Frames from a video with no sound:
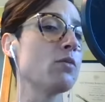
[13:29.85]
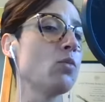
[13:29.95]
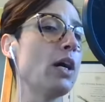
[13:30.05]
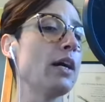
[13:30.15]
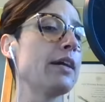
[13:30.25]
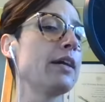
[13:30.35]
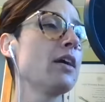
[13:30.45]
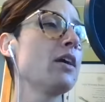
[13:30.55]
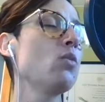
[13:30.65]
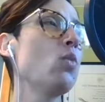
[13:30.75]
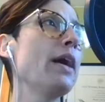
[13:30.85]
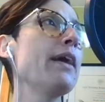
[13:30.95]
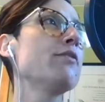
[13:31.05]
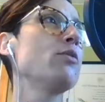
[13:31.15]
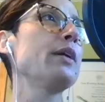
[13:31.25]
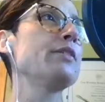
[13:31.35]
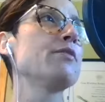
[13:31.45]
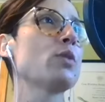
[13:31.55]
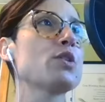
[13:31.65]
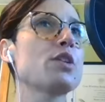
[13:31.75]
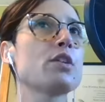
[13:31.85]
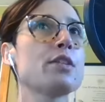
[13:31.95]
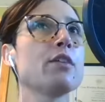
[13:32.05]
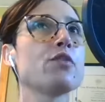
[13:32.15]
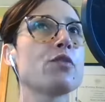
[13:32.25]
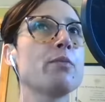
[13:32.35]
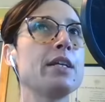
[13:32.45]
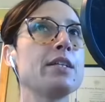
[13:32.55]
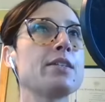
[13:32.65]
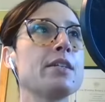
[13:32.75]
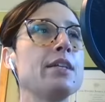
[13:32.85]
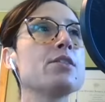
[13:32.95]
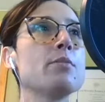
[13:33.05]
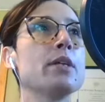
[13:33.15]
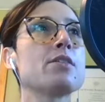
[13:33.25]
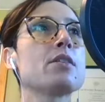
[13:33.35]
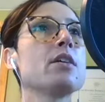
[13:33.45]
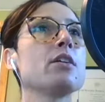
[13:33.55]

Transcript: Why why have we divorced ourselves from these intimate